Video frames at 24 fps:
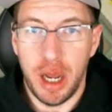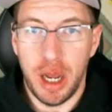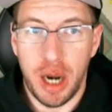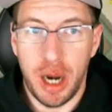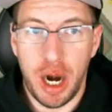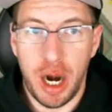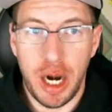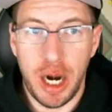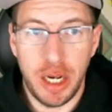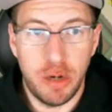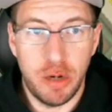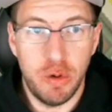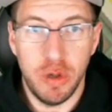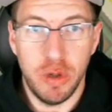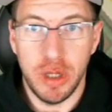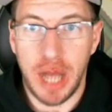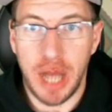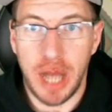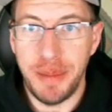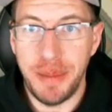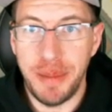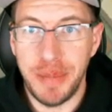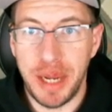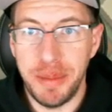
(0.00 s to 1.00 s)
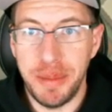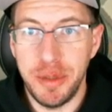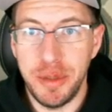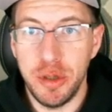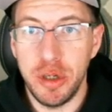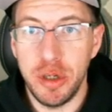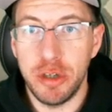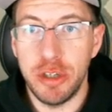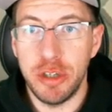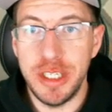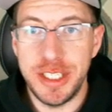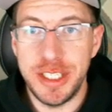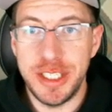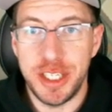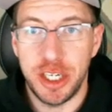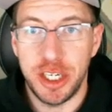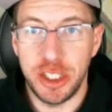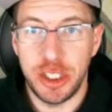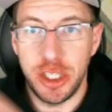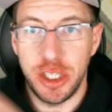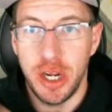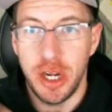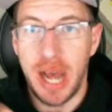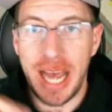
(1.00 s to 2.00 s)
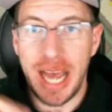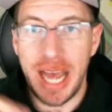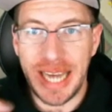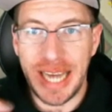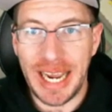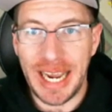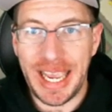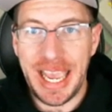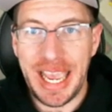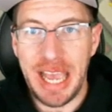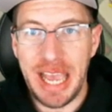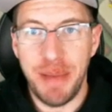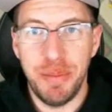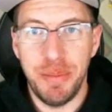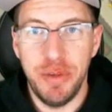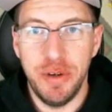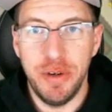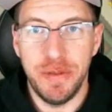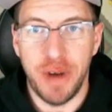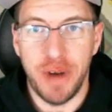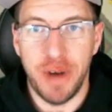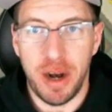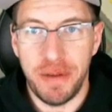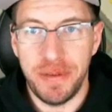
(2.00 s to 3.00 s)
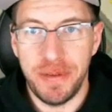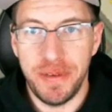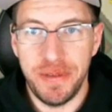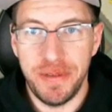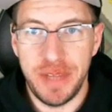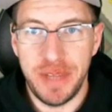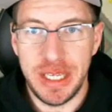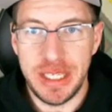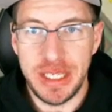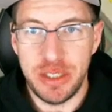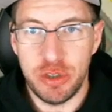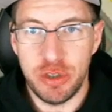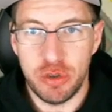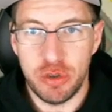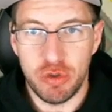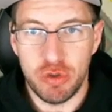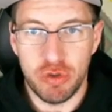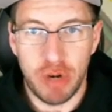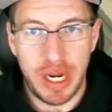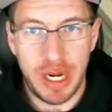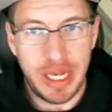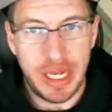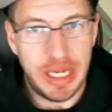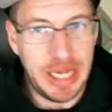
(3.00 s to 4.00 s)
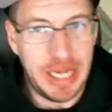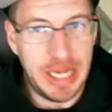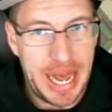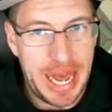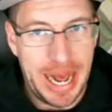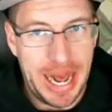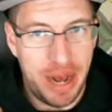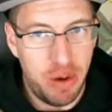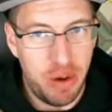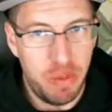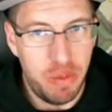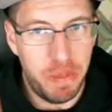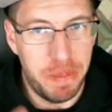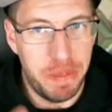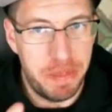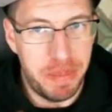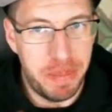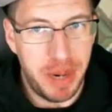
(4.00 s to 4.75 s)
All right, cool. I'm, I'm doing research, so I, I can't move off of this right now,